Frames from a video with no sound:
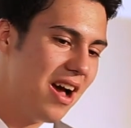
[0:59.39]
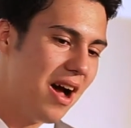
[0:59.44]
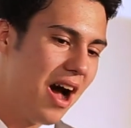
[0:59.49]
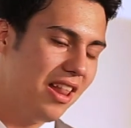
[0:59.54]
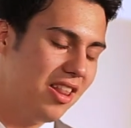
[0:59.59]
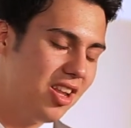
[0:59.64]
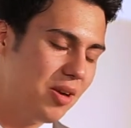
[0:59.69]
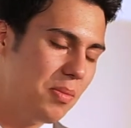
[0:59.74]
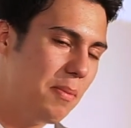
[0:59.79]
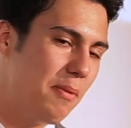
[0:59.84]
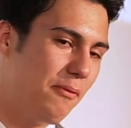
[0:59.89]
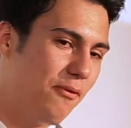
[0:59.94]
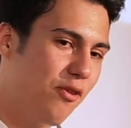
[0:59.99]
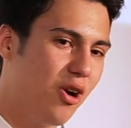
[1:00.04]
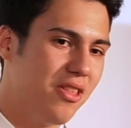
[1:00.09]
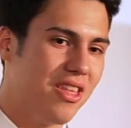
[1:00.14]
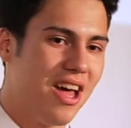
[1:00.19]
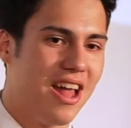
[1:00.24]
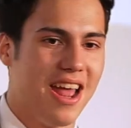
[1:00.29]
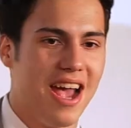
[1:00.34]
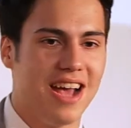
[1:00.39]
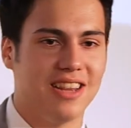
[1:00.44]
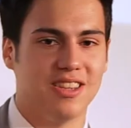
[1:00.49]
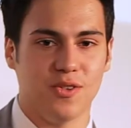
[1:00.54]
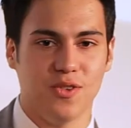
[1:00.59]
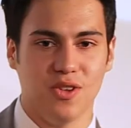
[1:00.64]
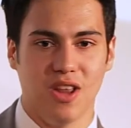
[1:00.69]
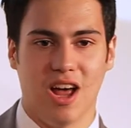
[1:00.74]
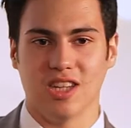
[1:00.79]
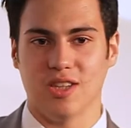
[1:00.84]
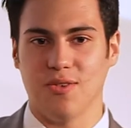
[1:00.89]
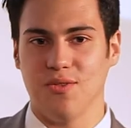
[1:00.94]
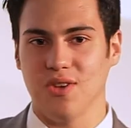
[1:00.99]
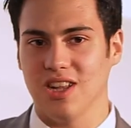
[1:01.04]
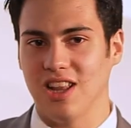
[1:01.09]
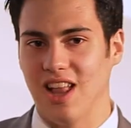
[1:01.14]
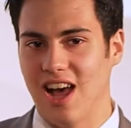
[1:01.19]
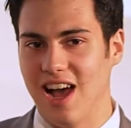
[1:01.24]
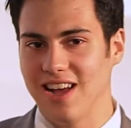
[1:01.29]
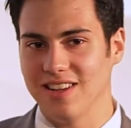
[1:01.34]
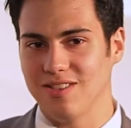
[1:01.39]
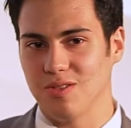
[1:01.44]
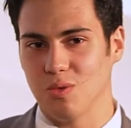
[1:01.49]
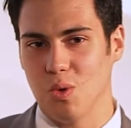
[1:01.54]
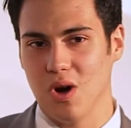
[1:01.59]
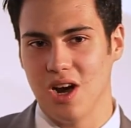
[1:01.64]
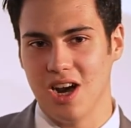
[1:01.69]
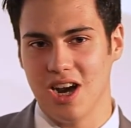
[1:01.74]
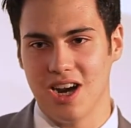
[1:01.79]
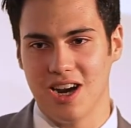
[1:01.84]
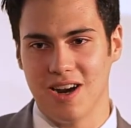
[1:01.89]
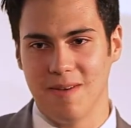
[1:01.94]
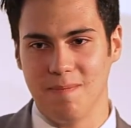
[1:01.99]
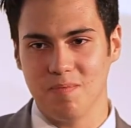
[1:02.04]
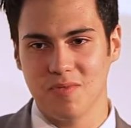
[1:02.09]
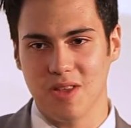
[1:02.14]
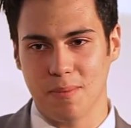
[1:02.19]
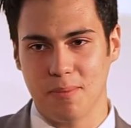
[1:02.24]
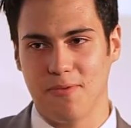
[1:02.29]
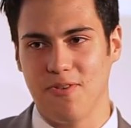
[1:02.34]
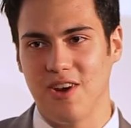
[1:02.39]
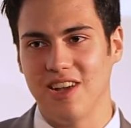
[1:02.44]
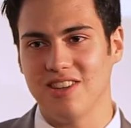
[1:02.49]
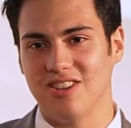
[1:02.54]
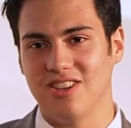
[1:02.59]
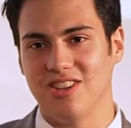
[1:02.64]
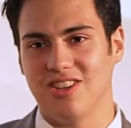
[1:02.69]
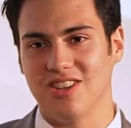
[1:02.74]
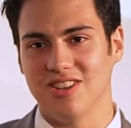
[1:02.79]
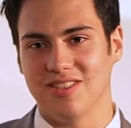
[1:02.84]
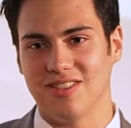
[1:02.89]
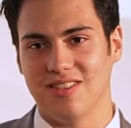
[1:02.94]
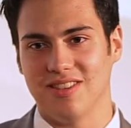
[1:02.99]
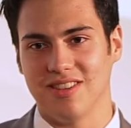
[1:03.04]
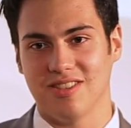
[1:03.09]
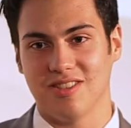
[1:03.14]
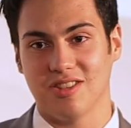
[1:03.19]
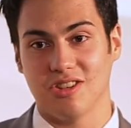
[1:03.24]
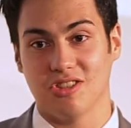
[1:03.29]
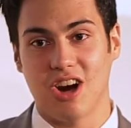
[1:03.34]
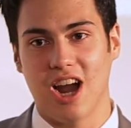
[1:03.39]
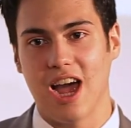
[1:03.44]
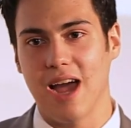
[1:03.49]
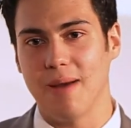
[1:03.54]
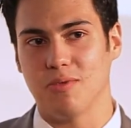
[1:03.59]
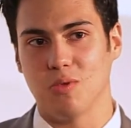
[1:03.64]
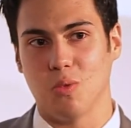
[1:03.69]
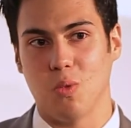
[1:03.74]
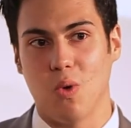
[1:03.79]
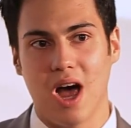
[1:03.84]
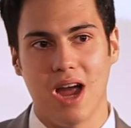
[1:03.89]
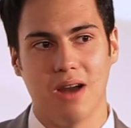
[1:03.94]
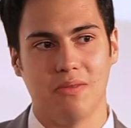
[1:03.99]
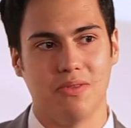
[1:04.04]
a little bit before that, I had this philosophy class where the professor just described why